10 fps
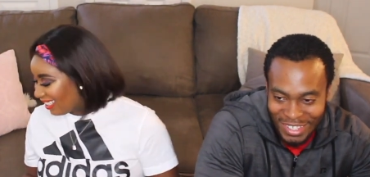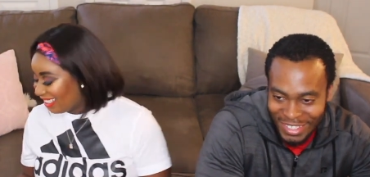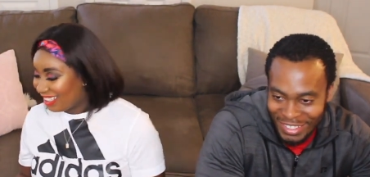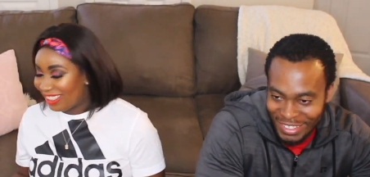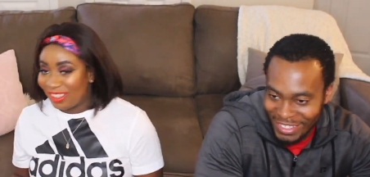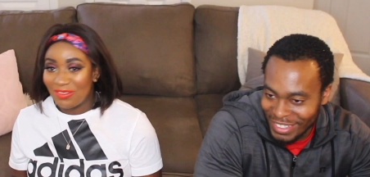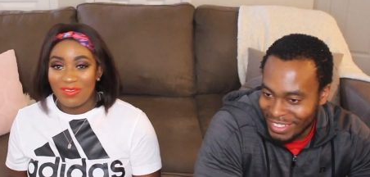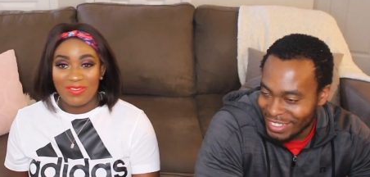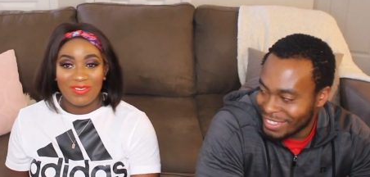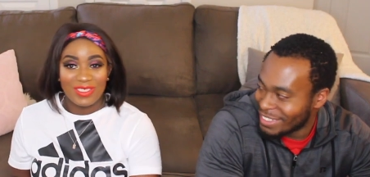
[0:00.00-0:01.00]

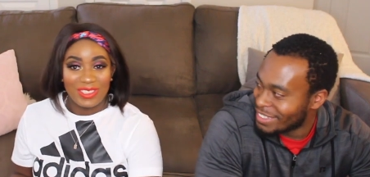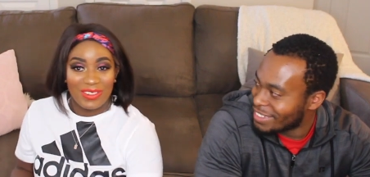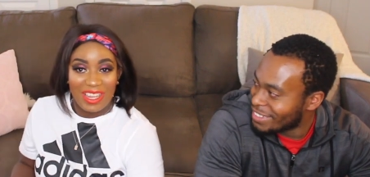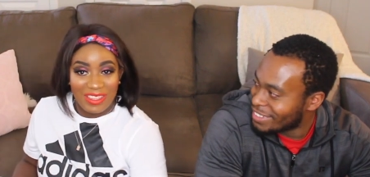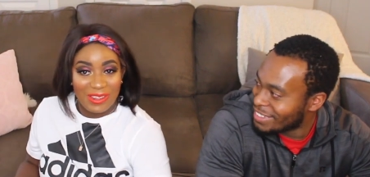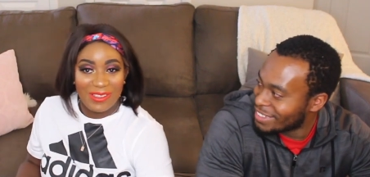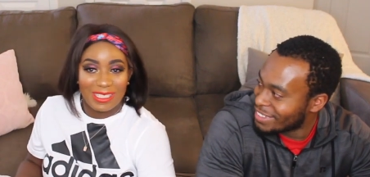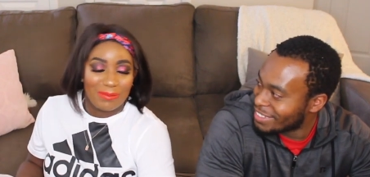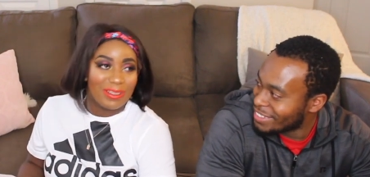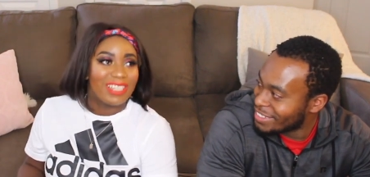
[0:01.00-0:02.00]
Speaker 1: Um, so now that you know
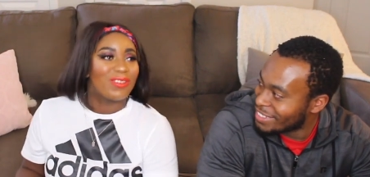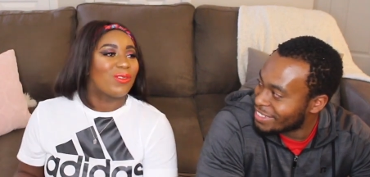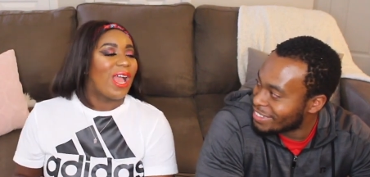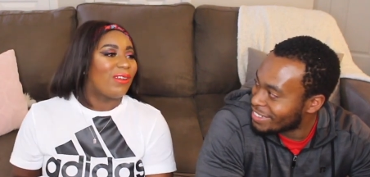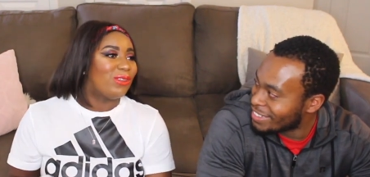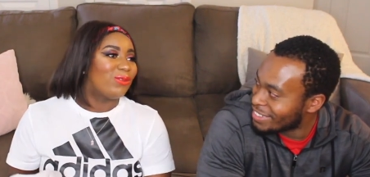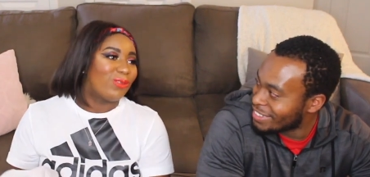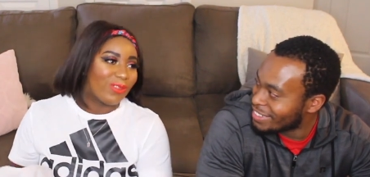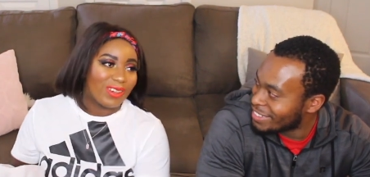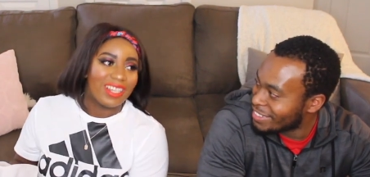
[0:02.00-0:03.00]
it's a prank, how do you
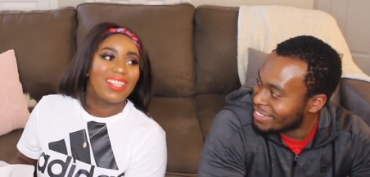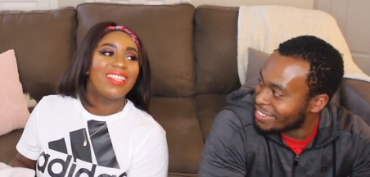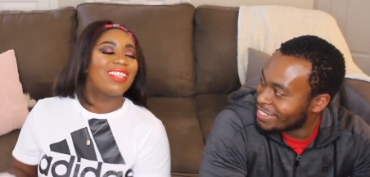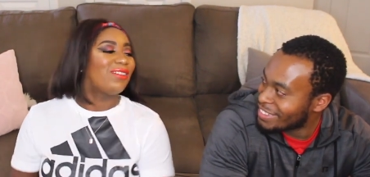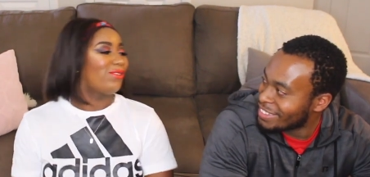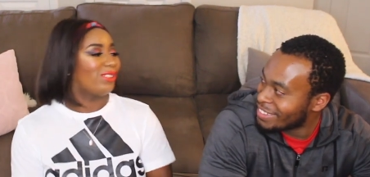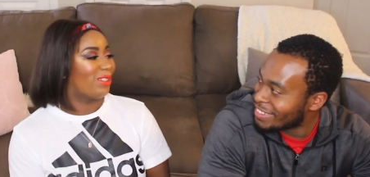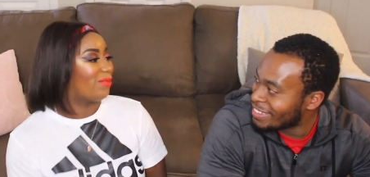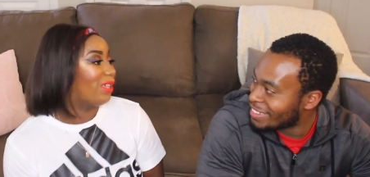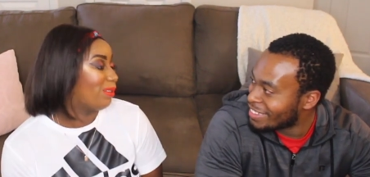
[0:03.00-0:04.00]
really
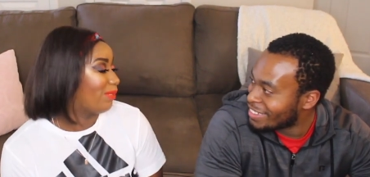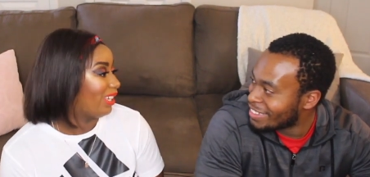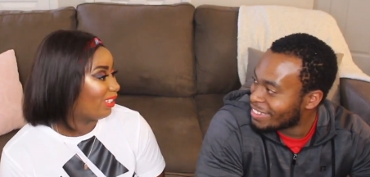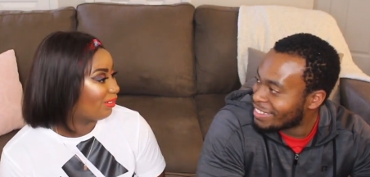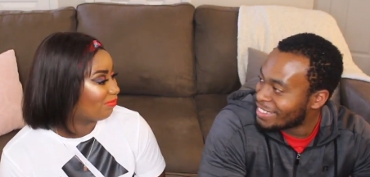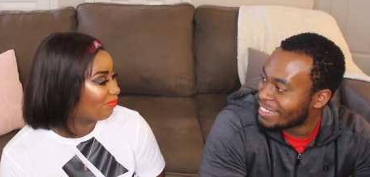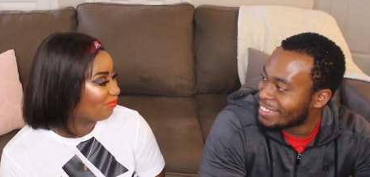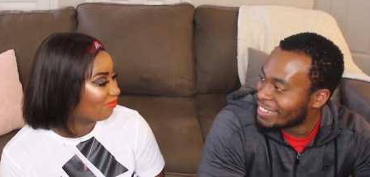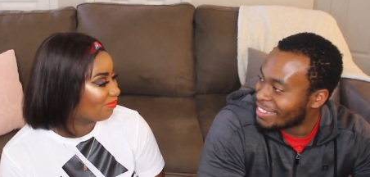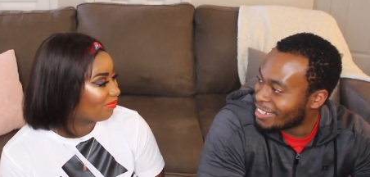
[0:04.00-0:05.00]
feel about the makeup?
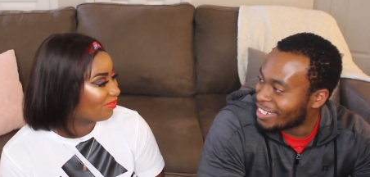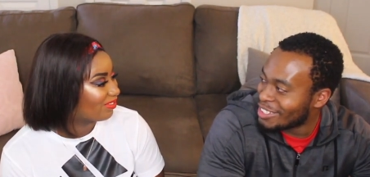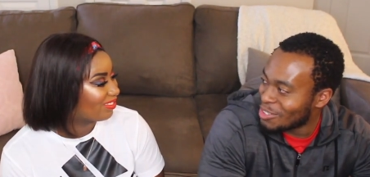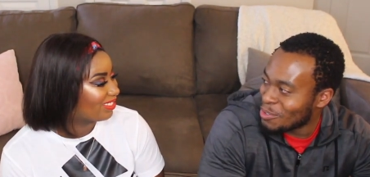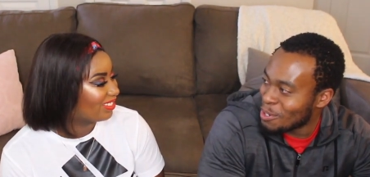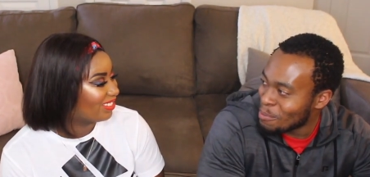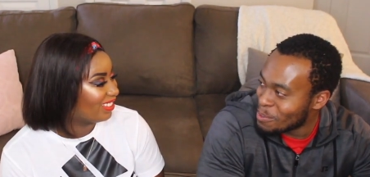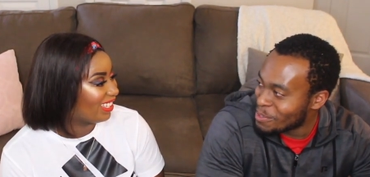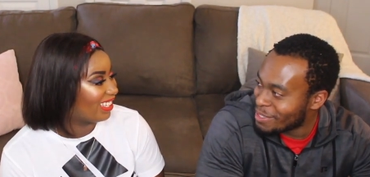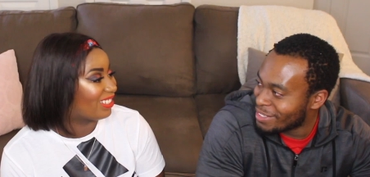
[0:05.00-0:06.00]
Speaker 2: It's
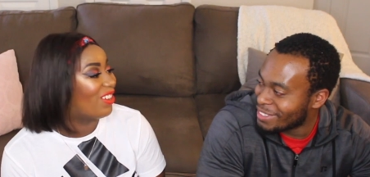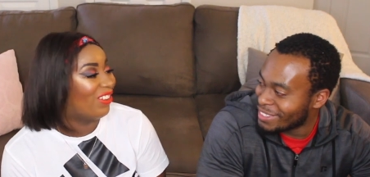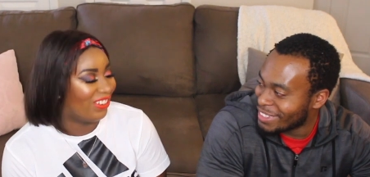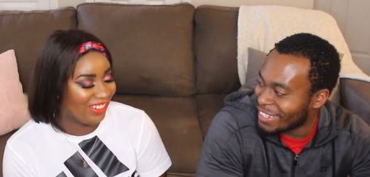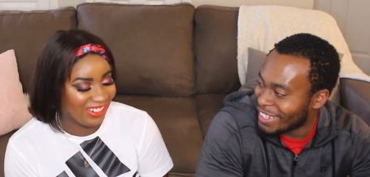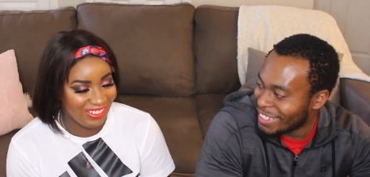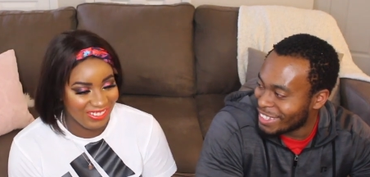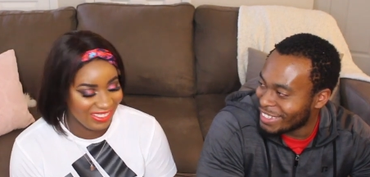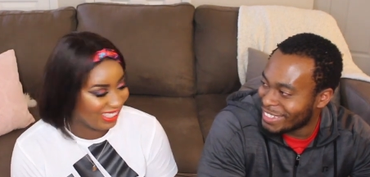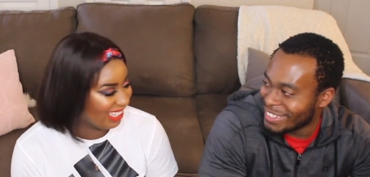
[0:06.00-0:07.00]
horrible.
Speaker 1: It's horrible.
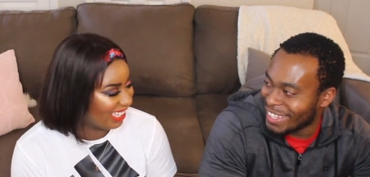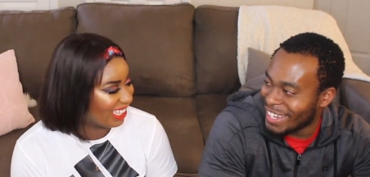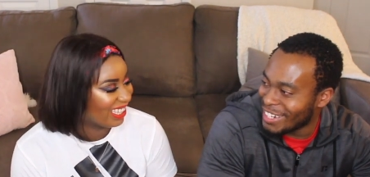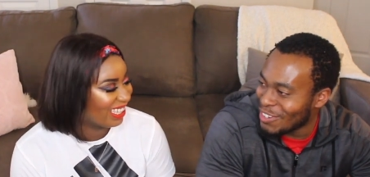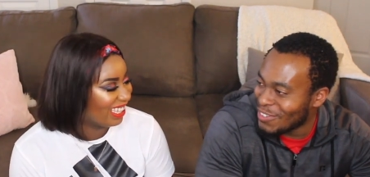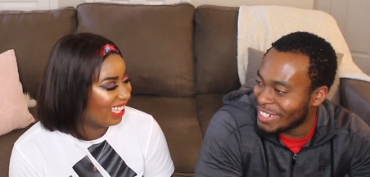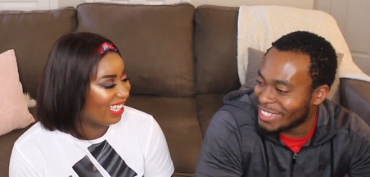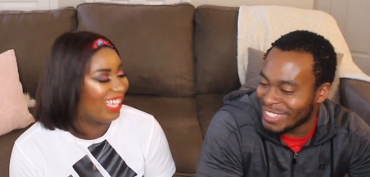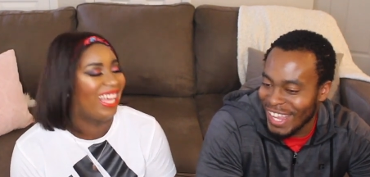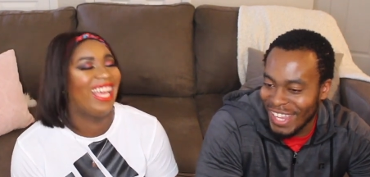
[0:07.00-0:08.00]
Speaker 2: Yeah. I didn't
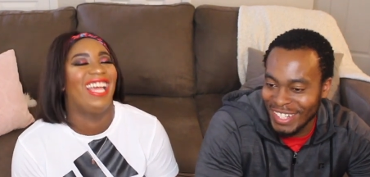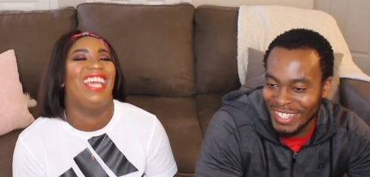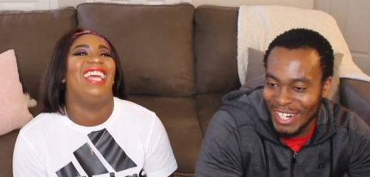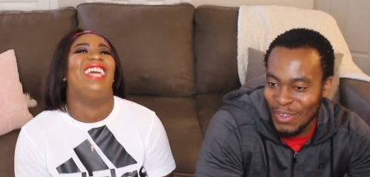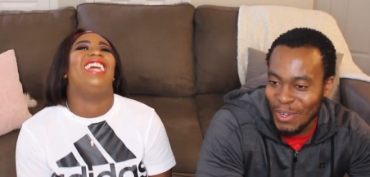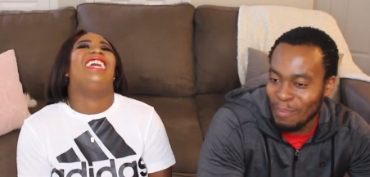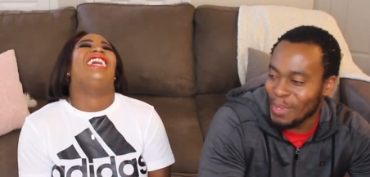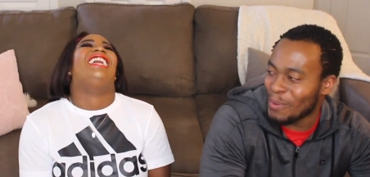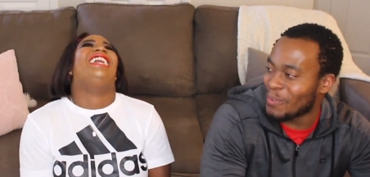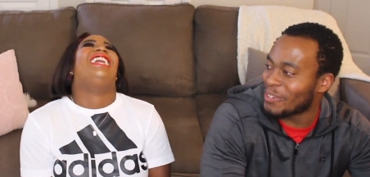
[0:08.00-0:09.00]
want to say it because I
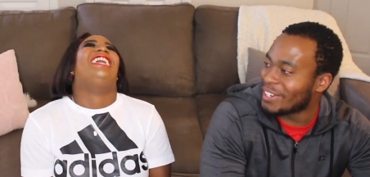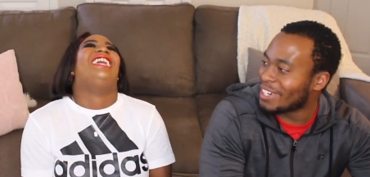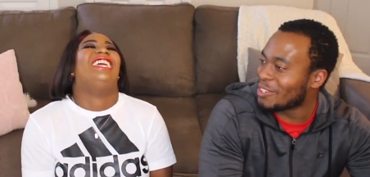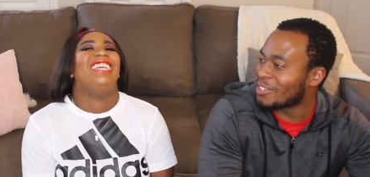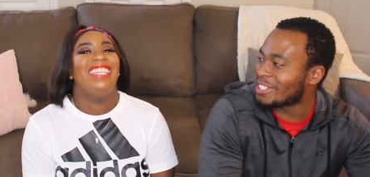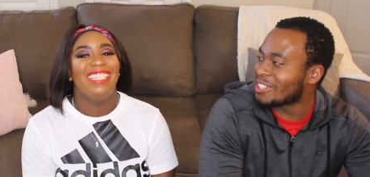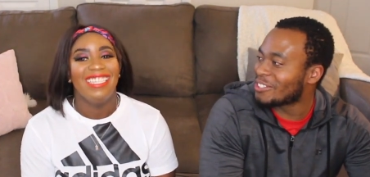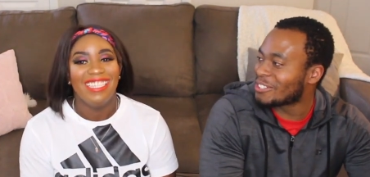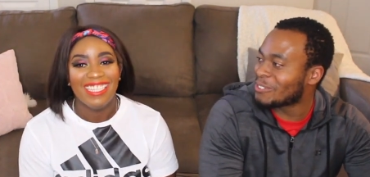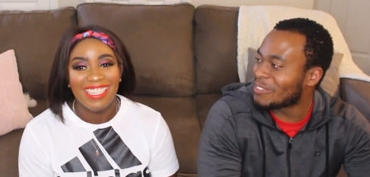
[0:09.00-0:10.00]
didn't want to be rude, and you were so
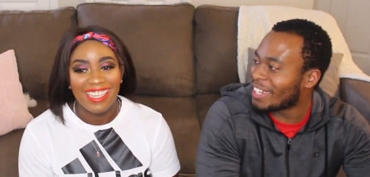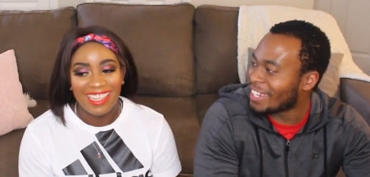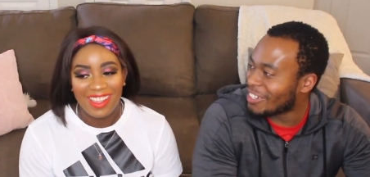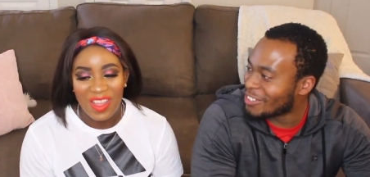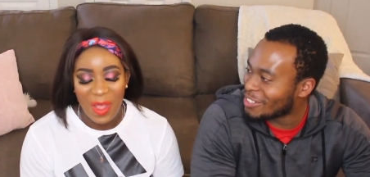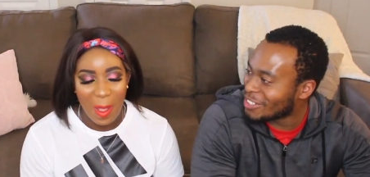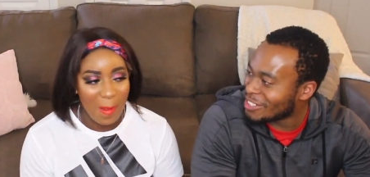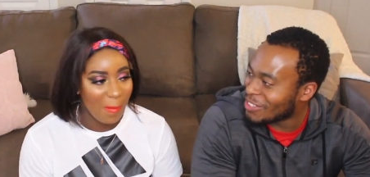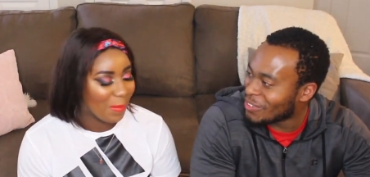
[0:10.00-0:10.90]
sweet. You're